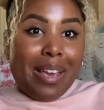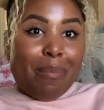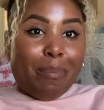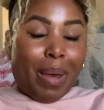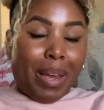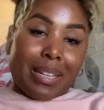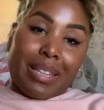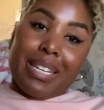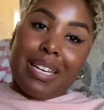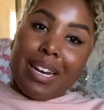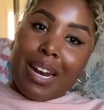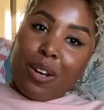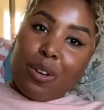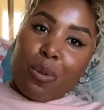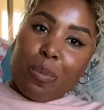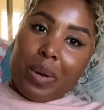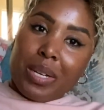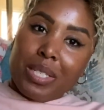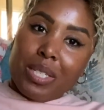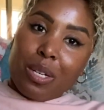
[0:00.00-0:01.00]
Back then I knew
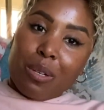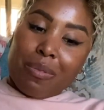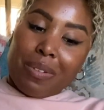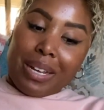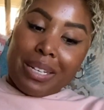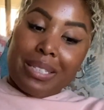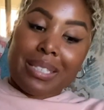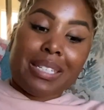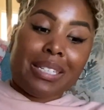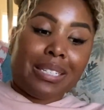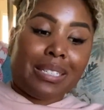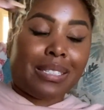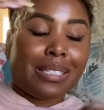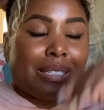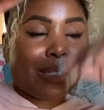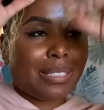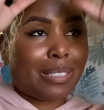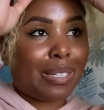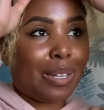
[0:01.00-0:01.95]
myself like this.